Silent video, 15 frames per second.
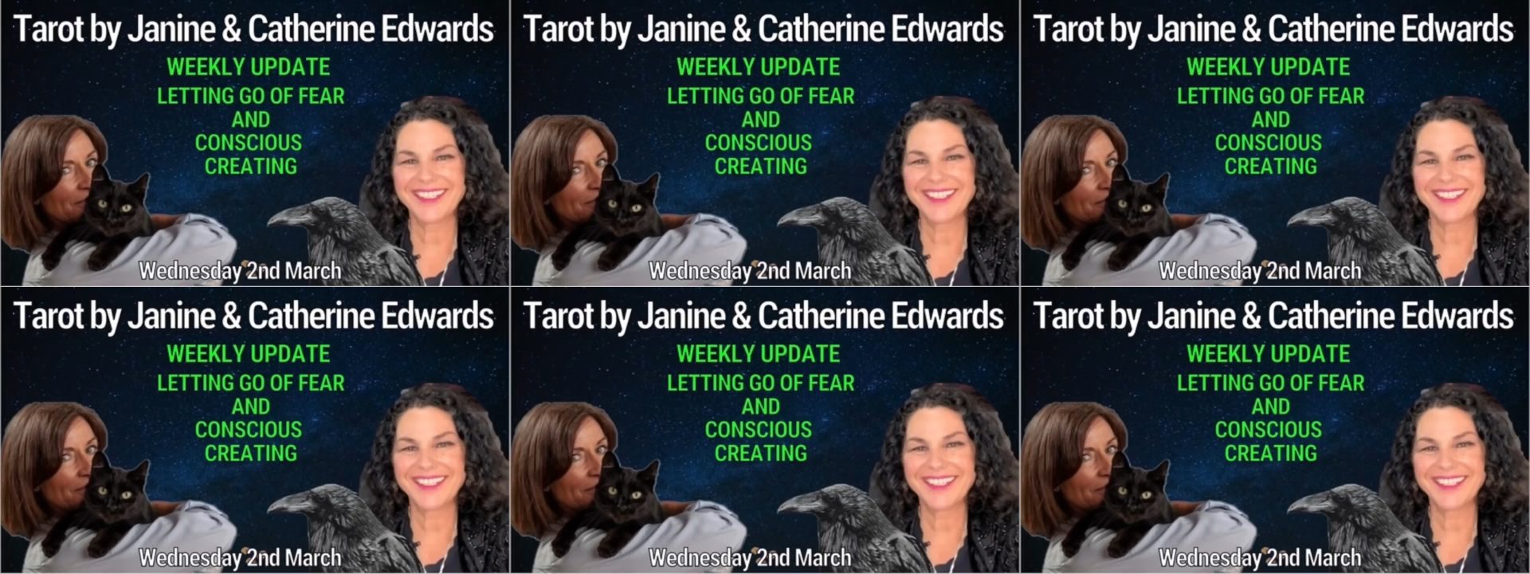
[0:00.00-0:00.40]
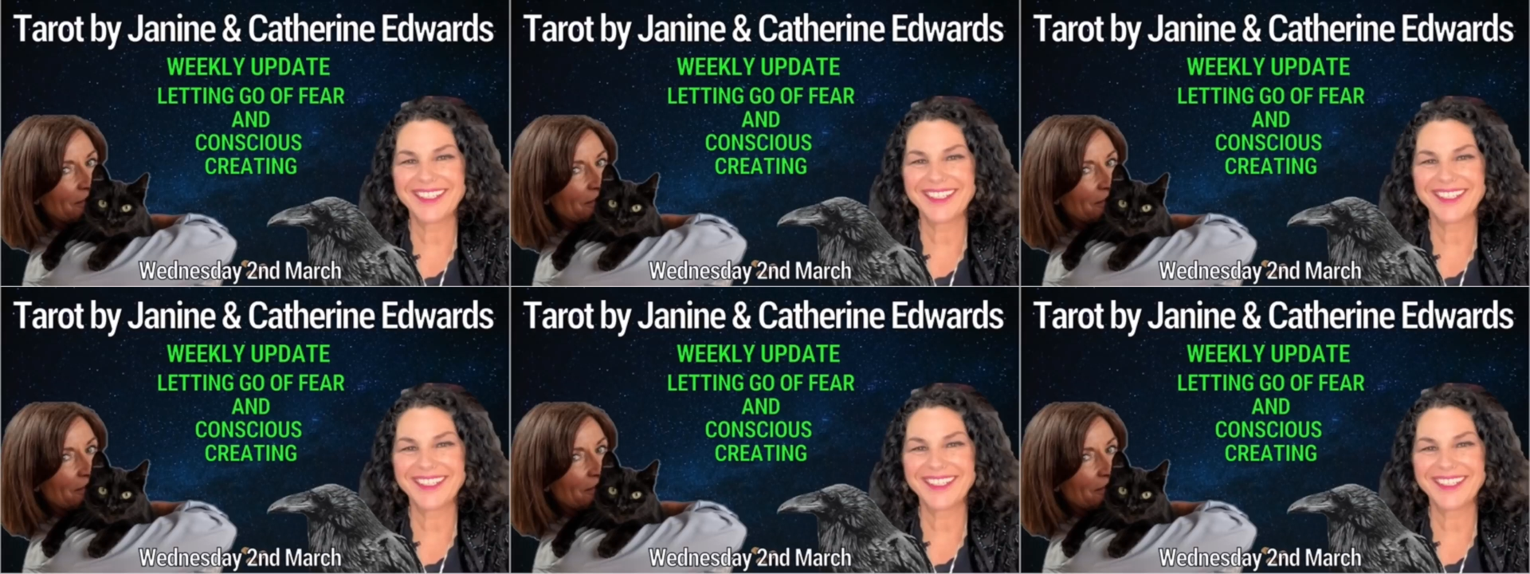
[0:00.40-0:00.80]

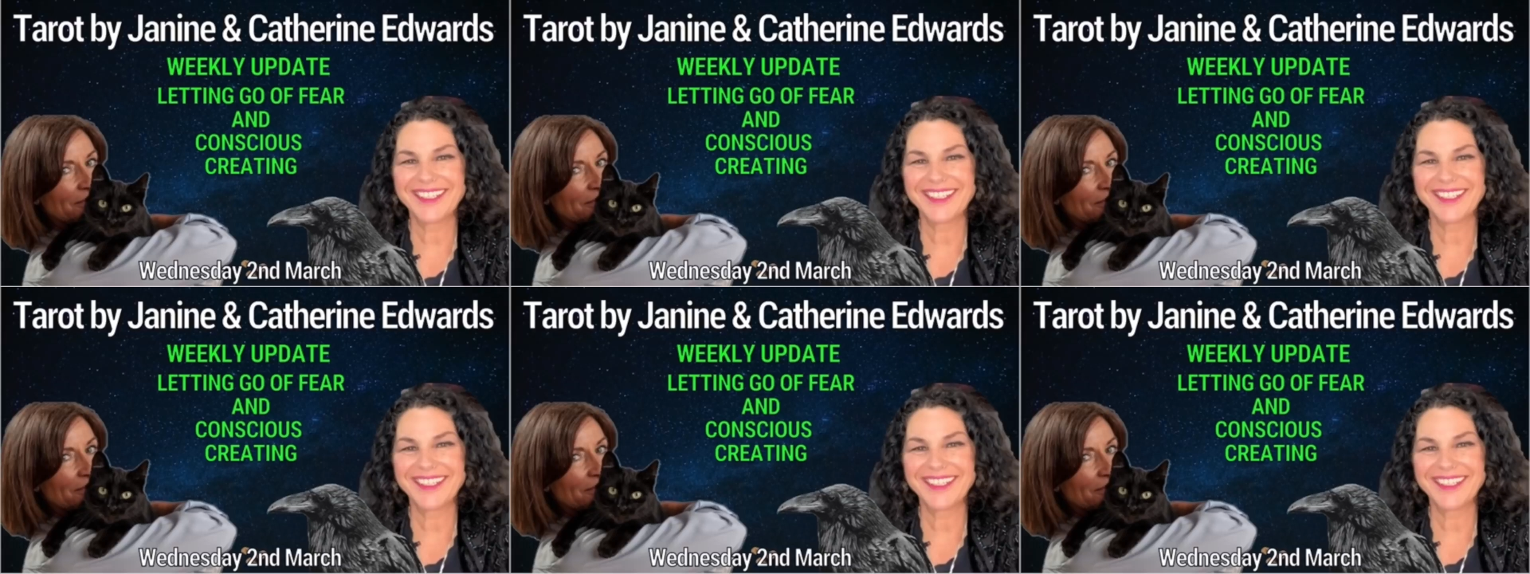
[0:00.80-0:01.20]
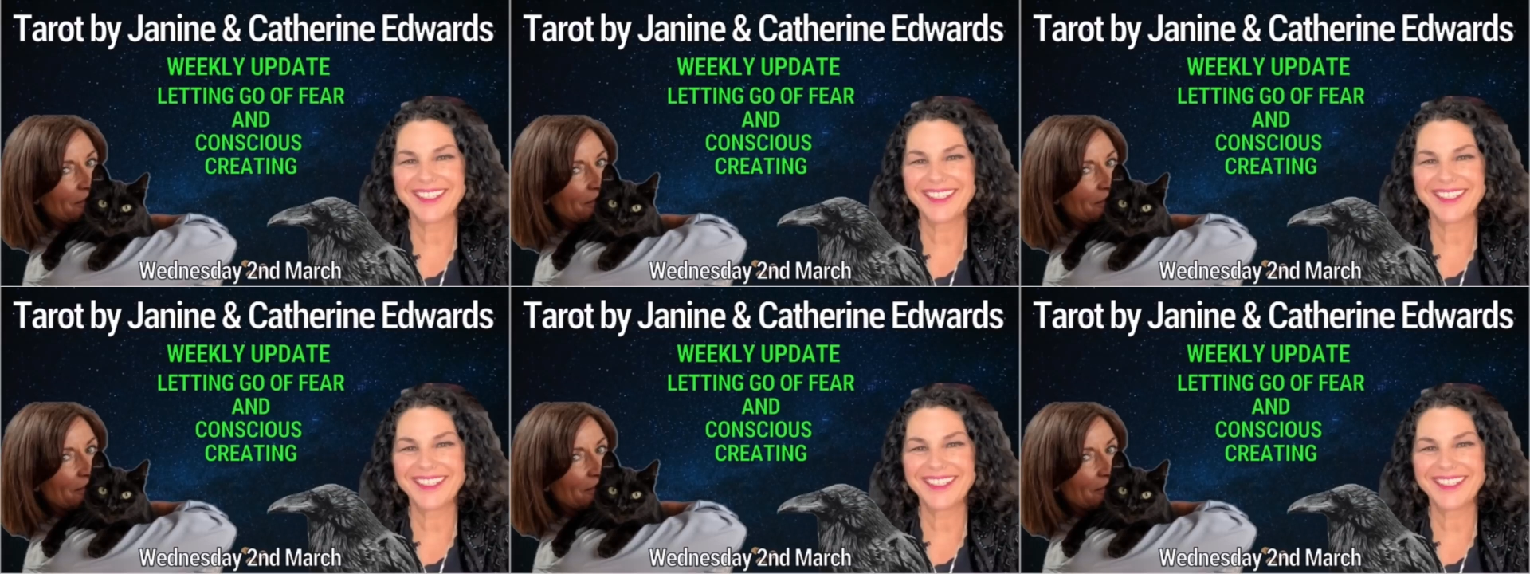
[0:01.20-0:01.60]

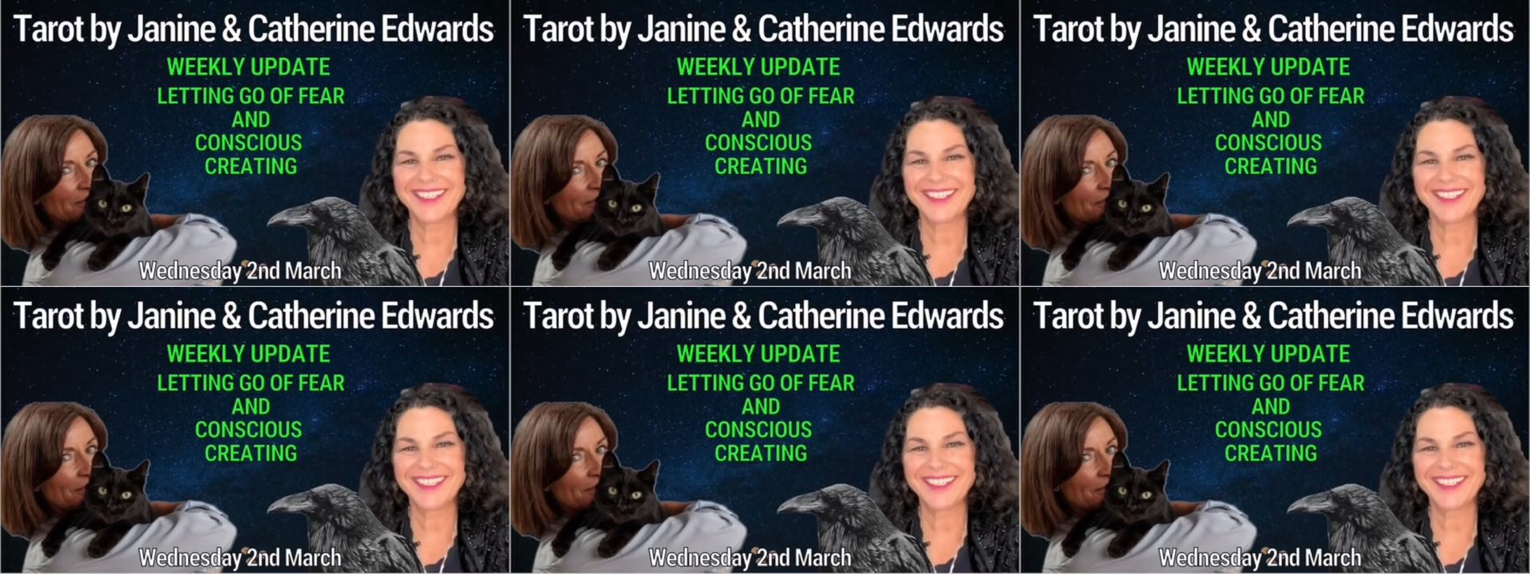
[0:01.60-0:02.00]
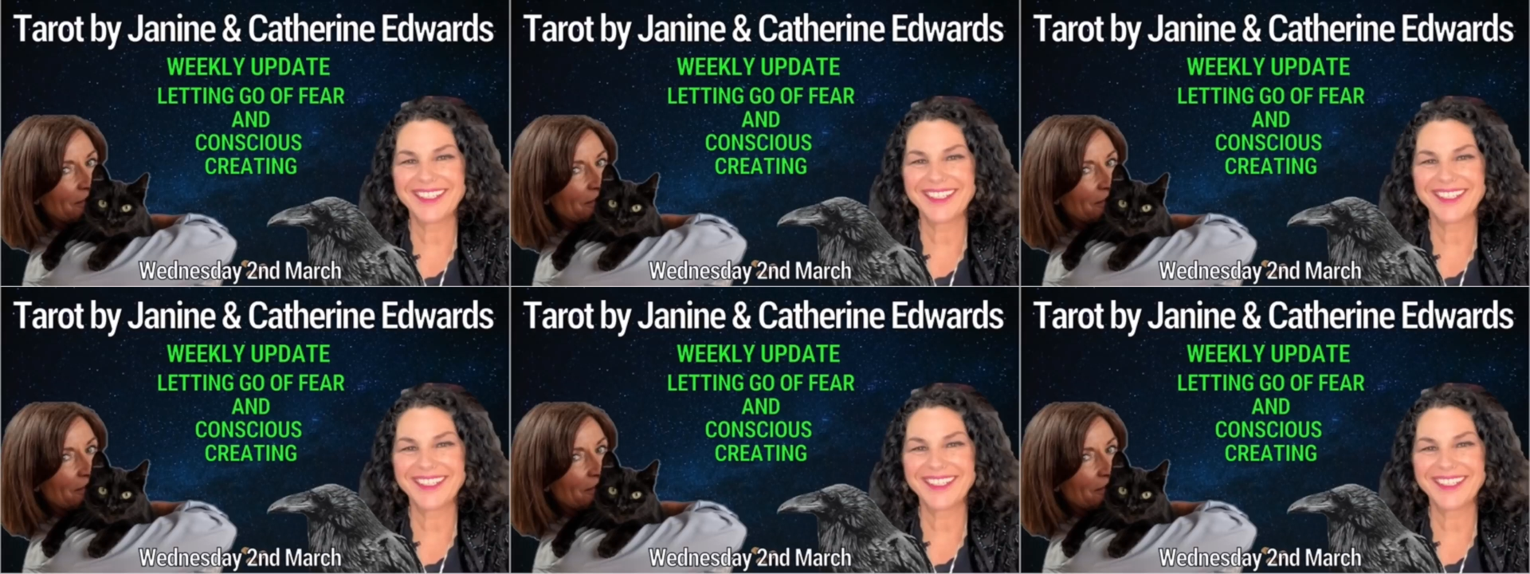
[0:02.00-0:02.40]

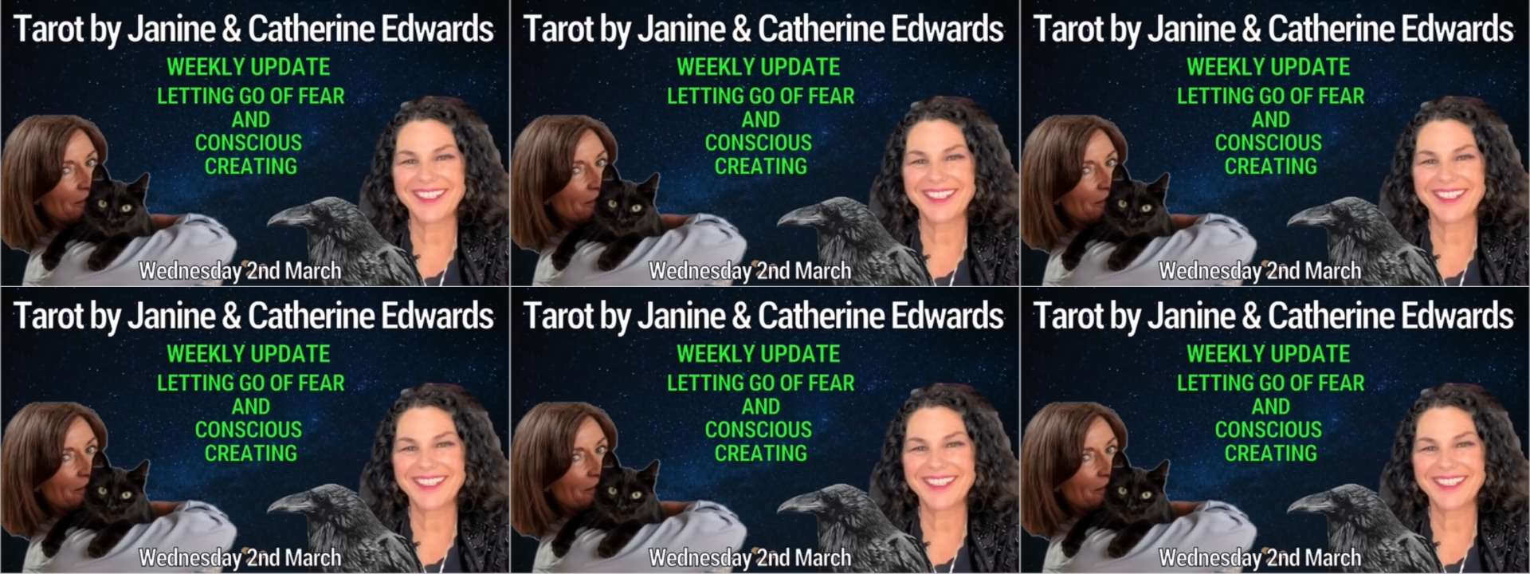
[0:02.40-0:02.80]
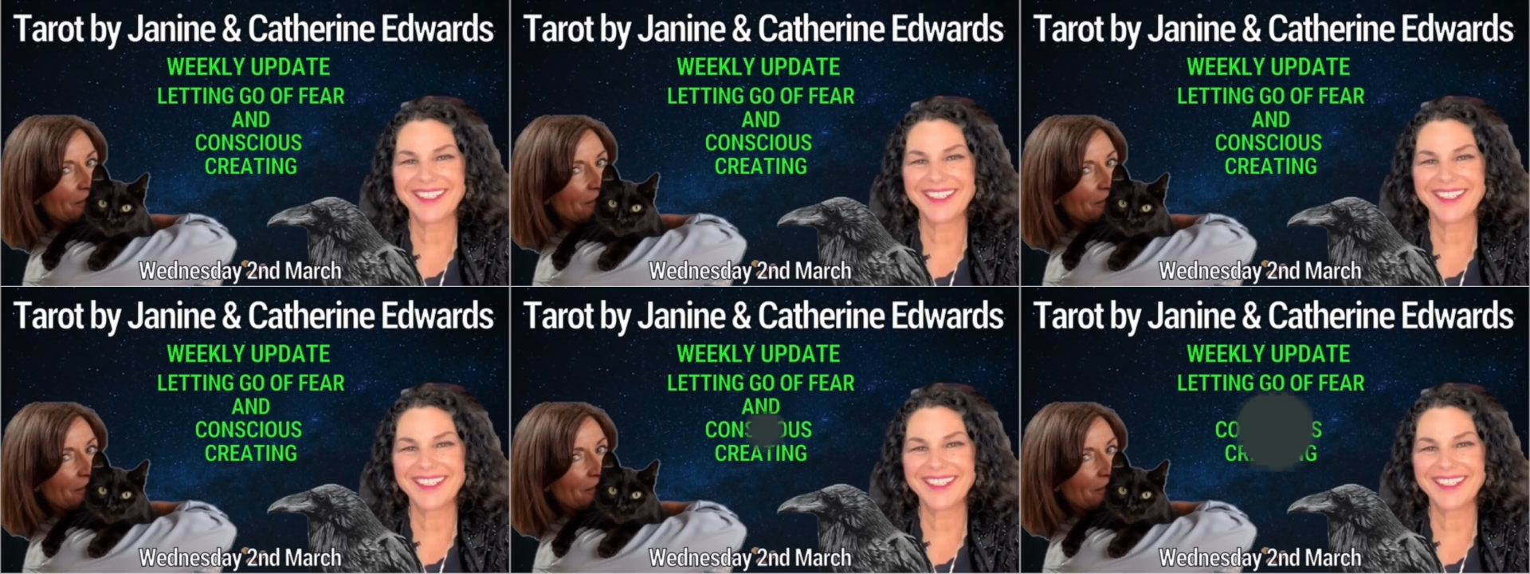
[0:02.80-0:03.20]

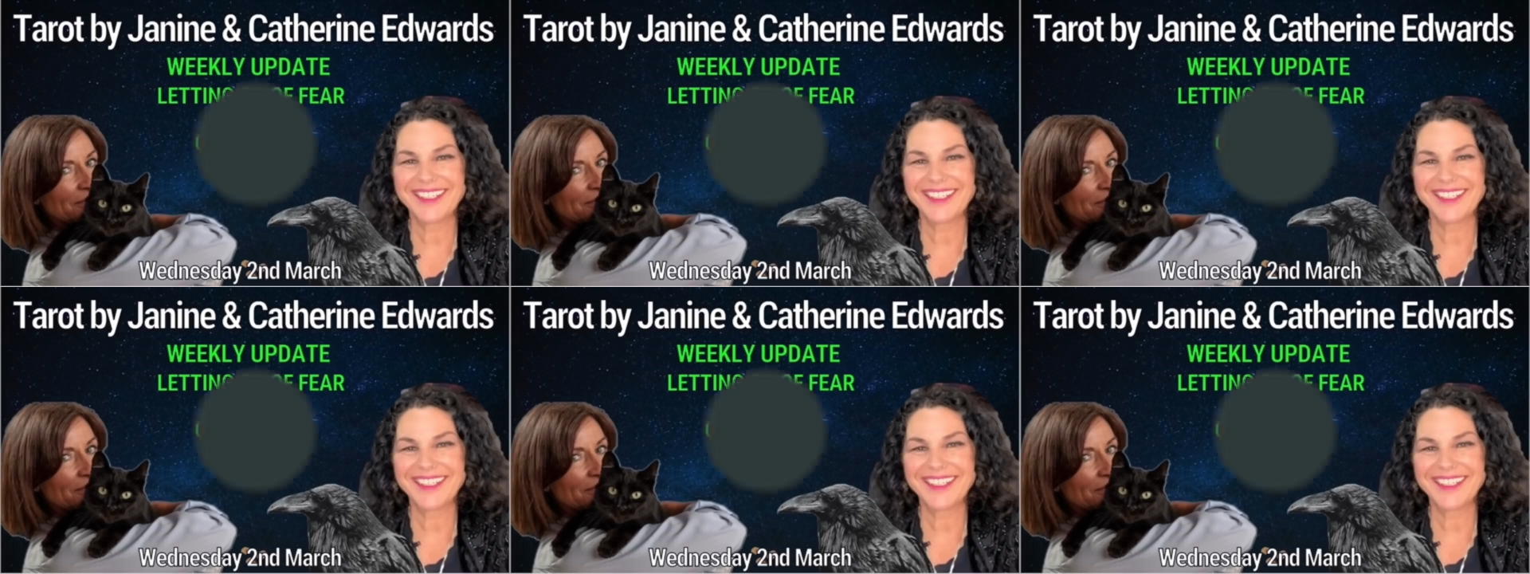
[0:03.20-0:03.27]
[no speech]